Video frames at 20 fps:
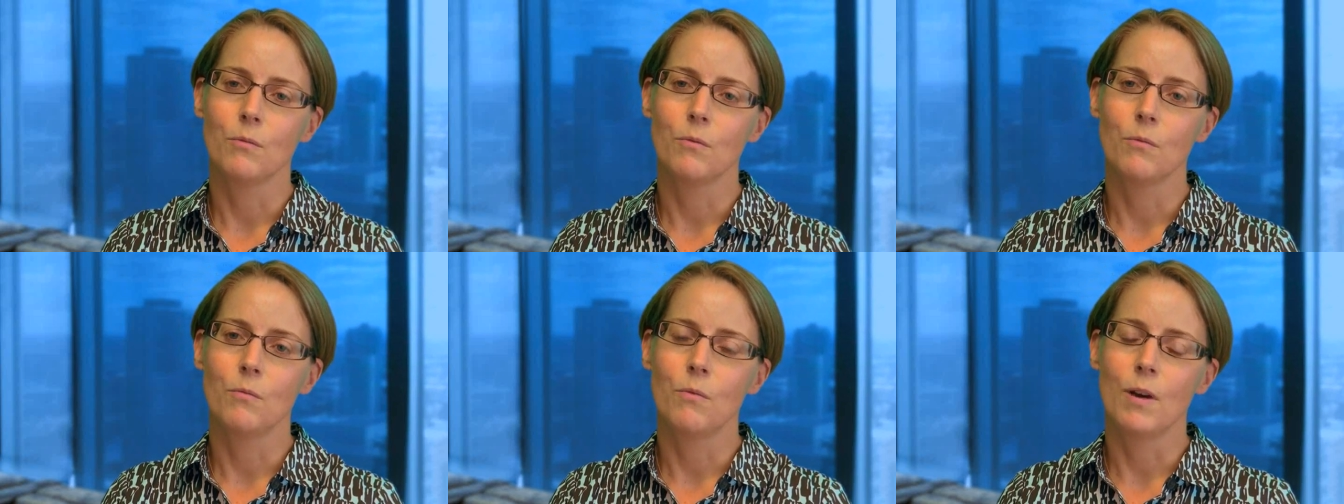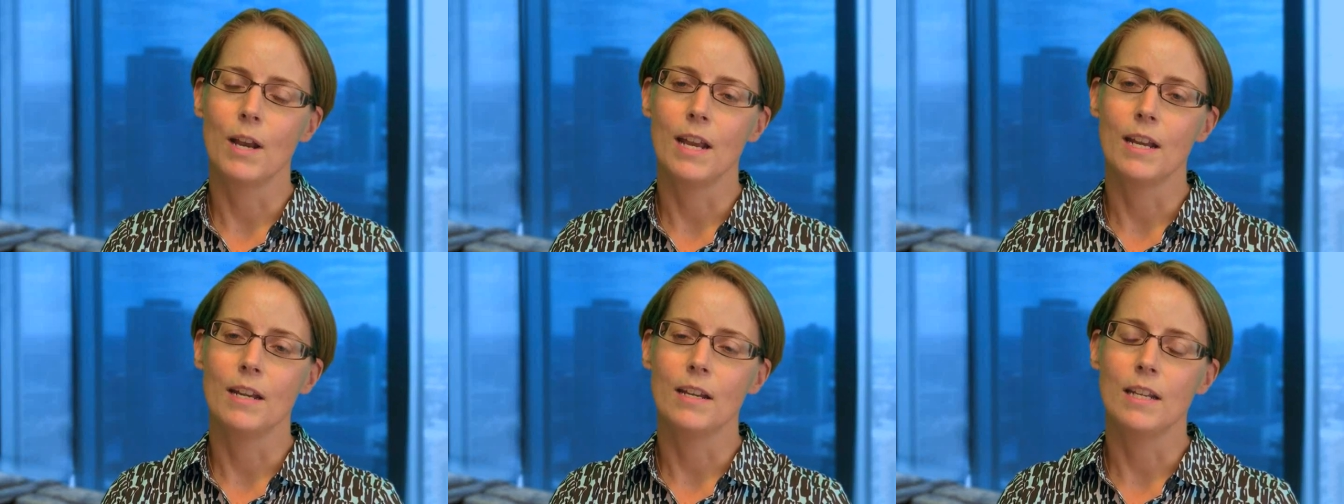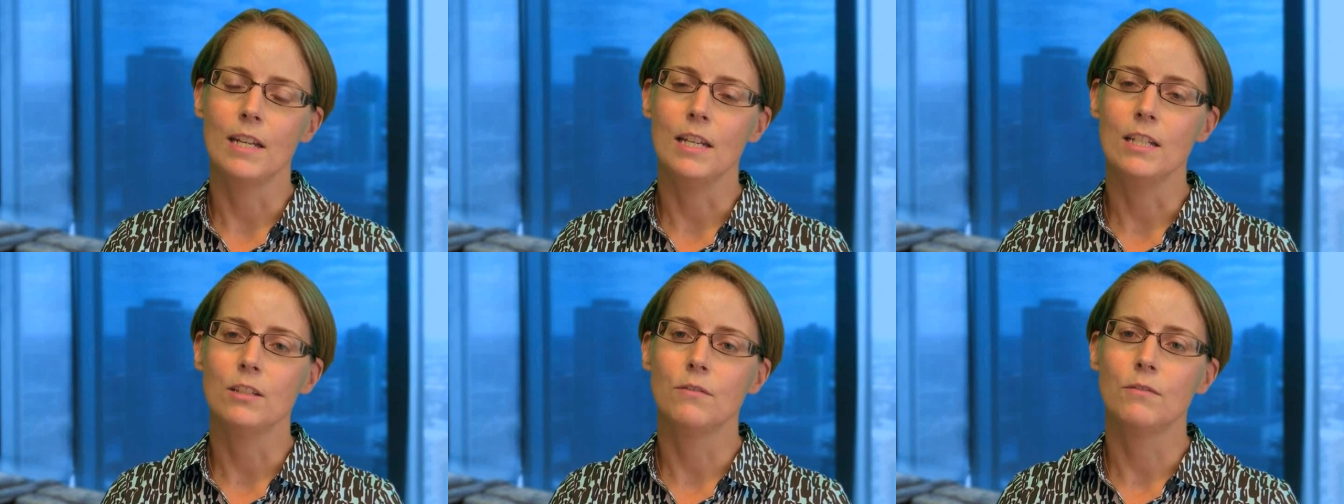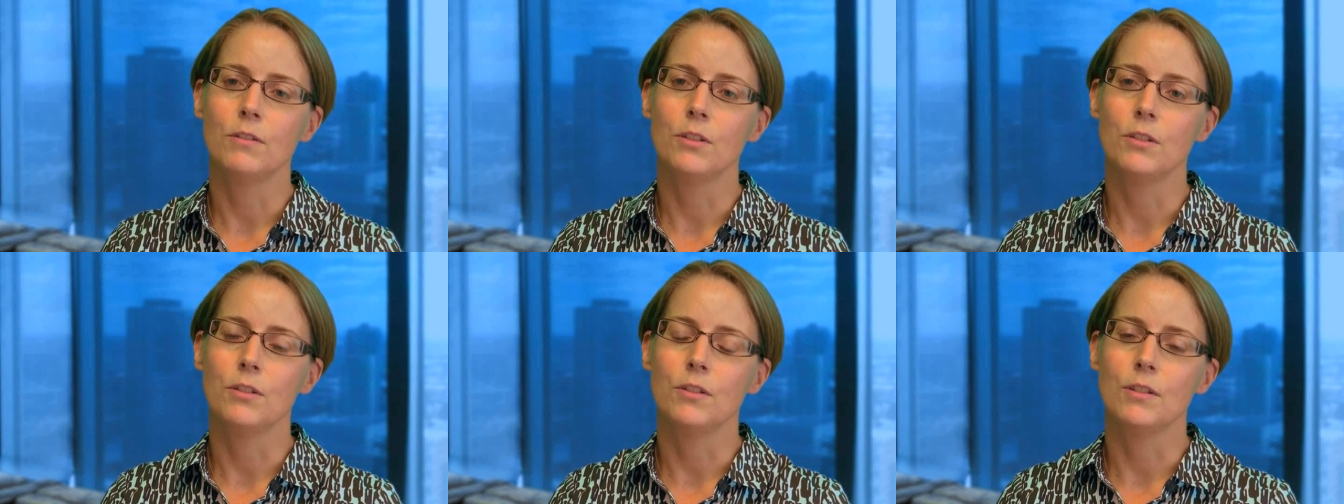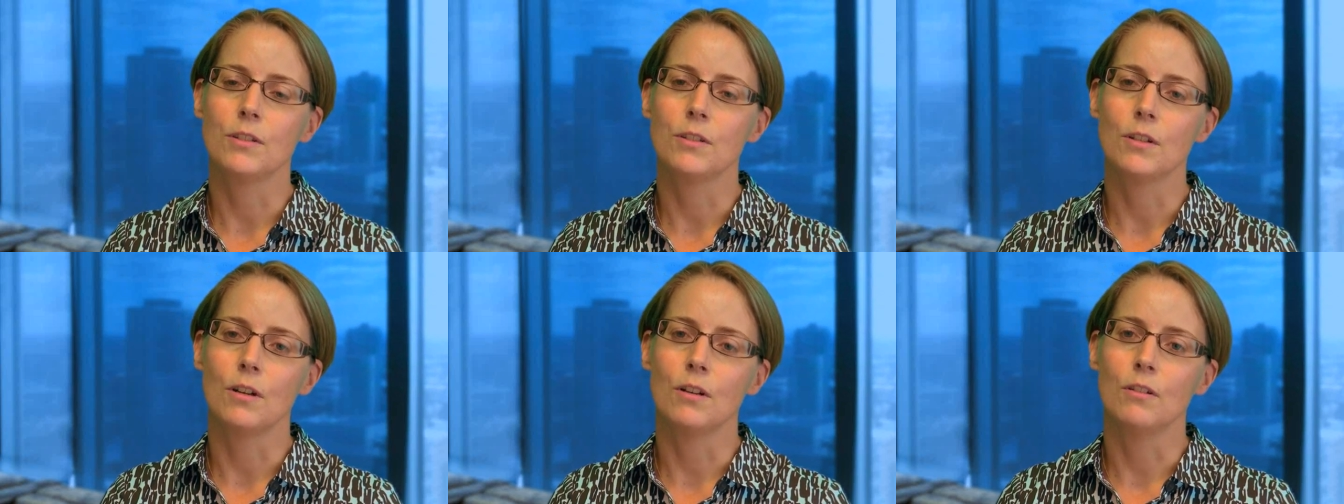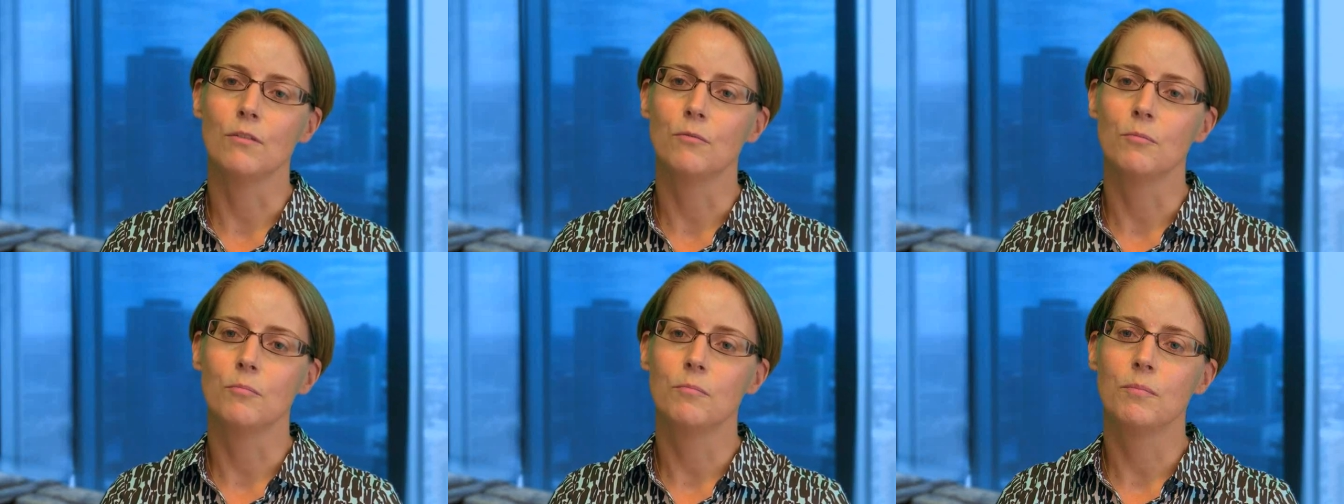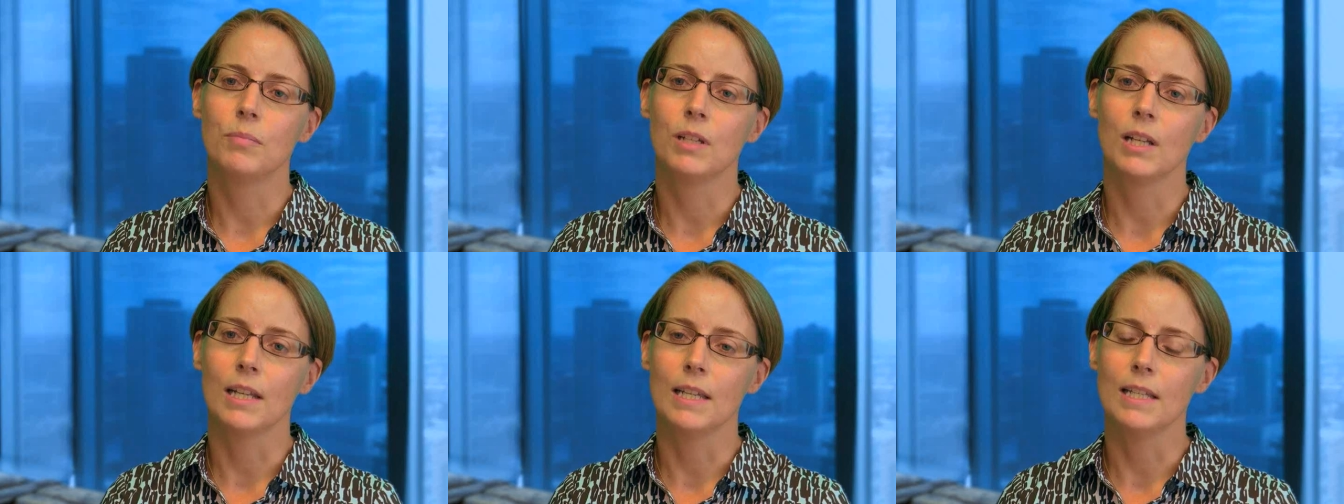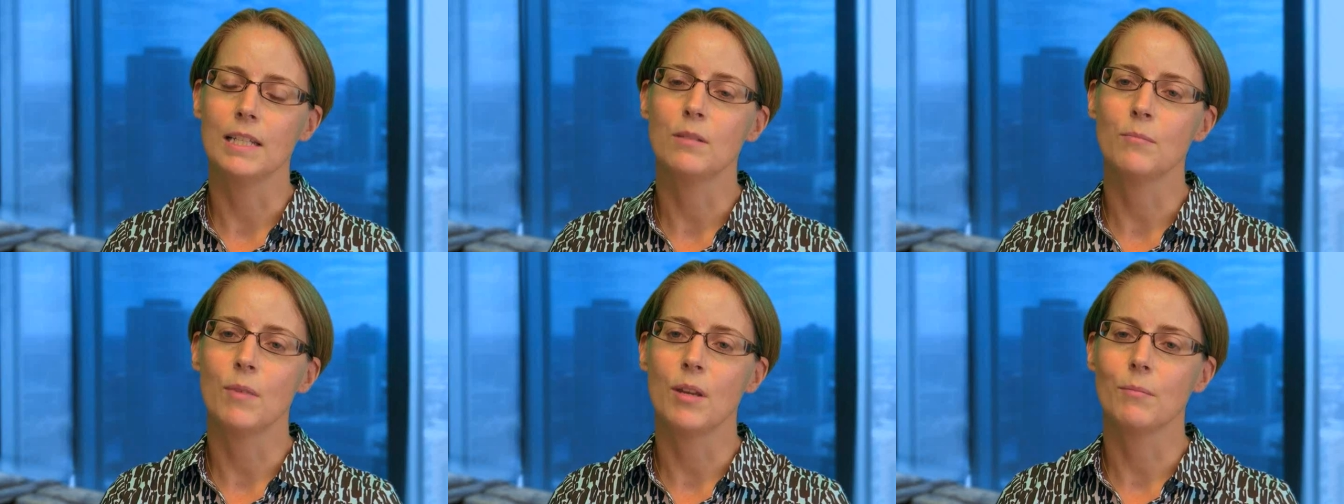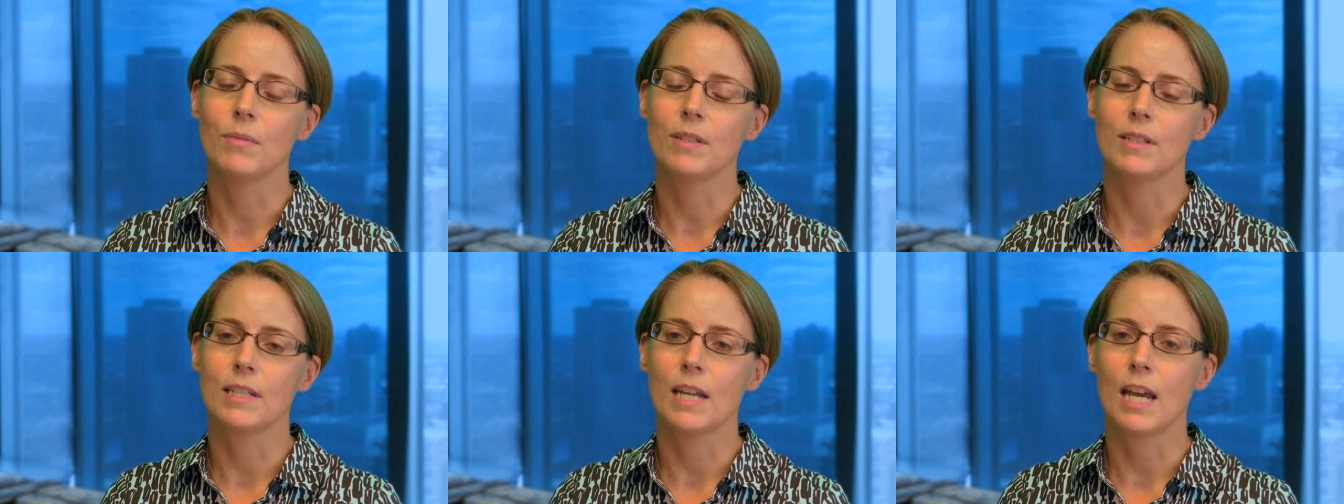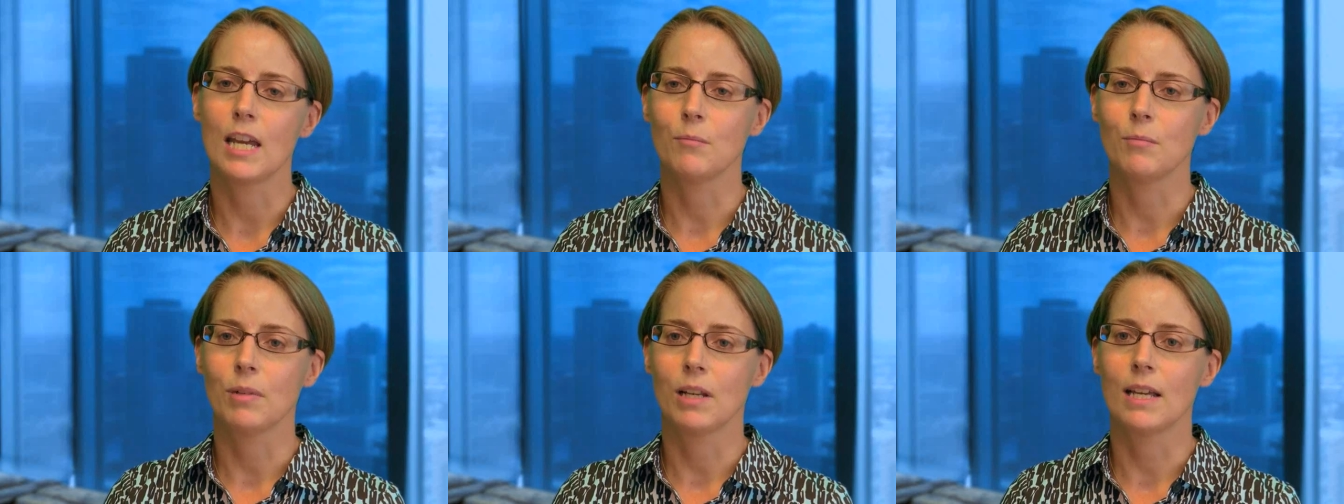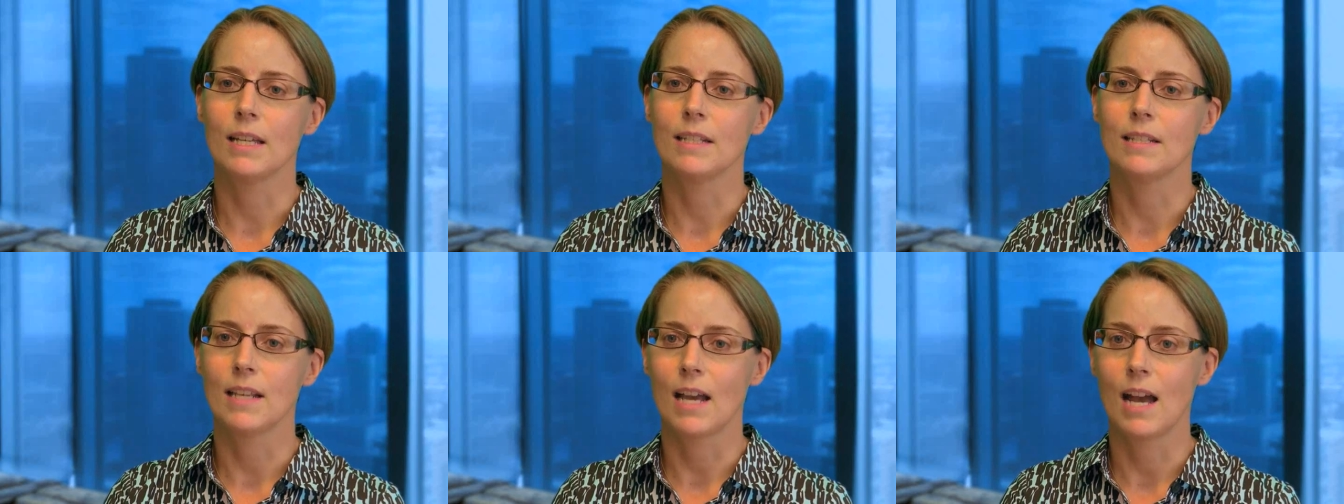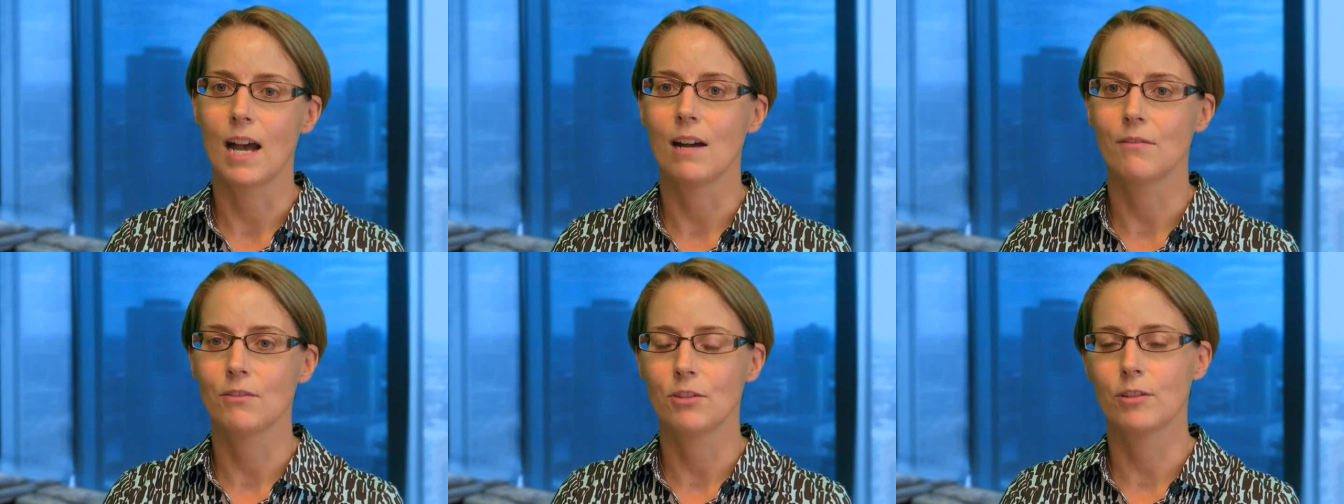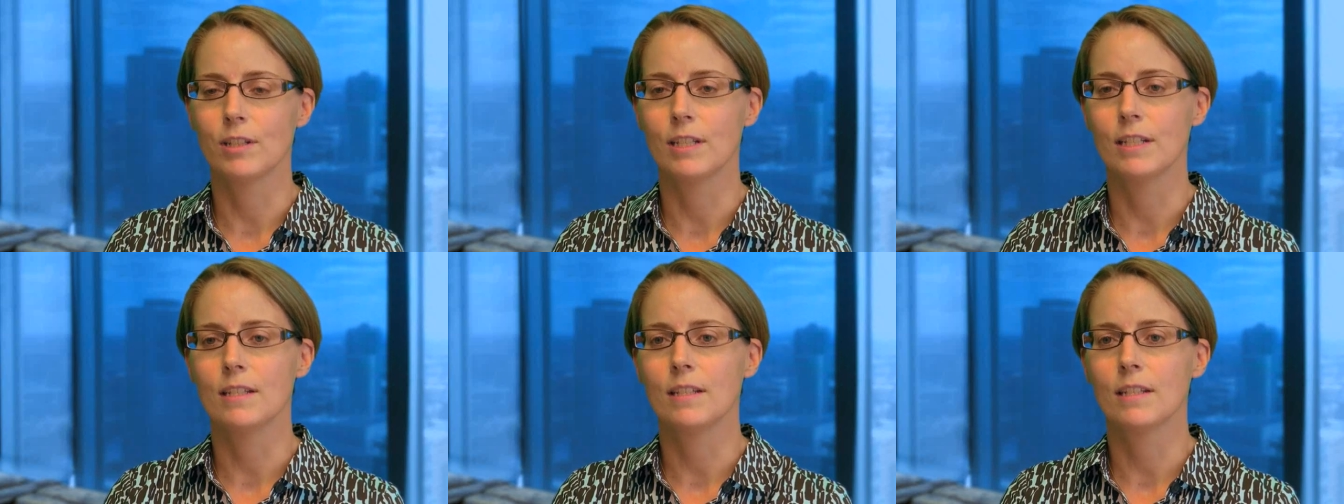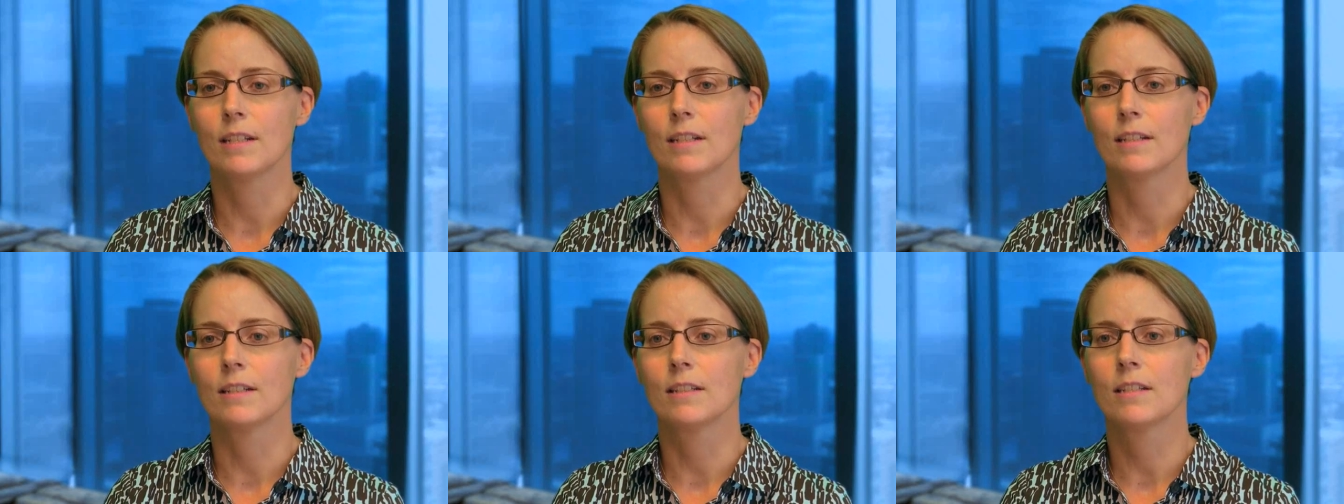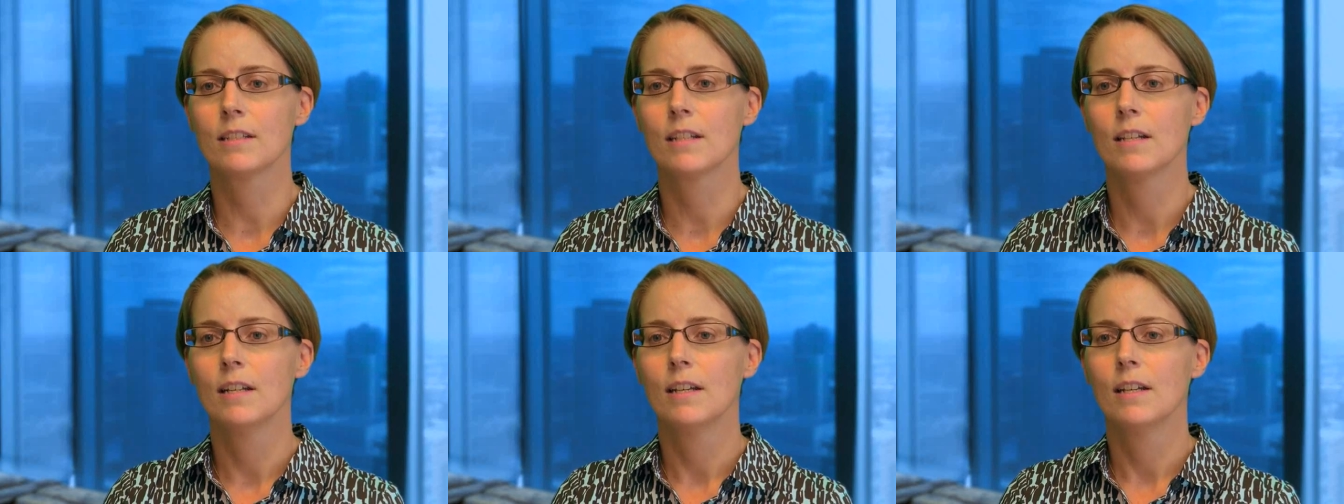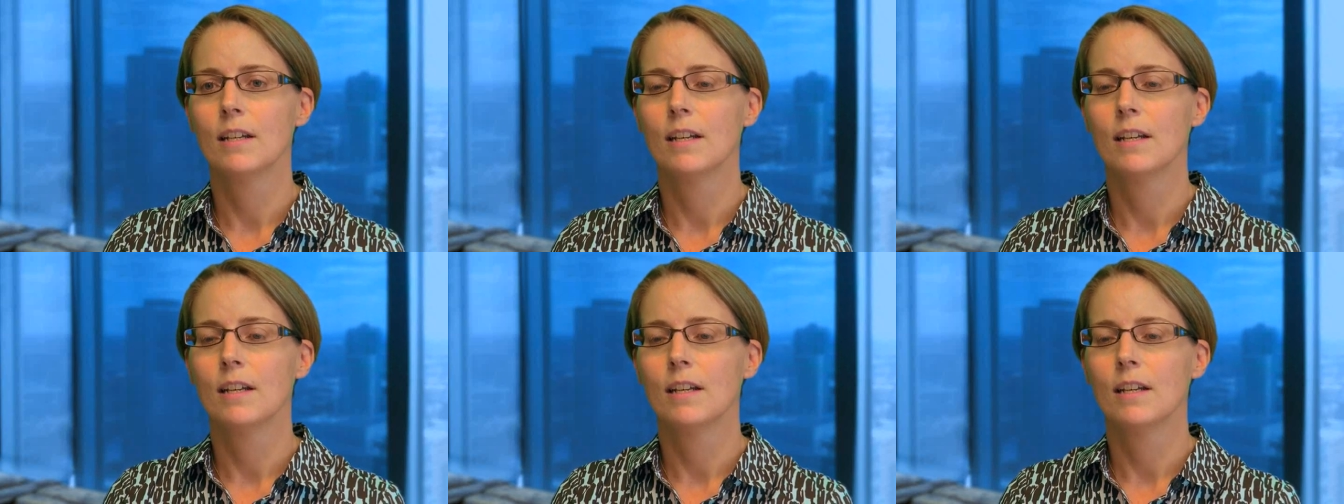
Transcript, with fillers: when interviews of police members take place after an incident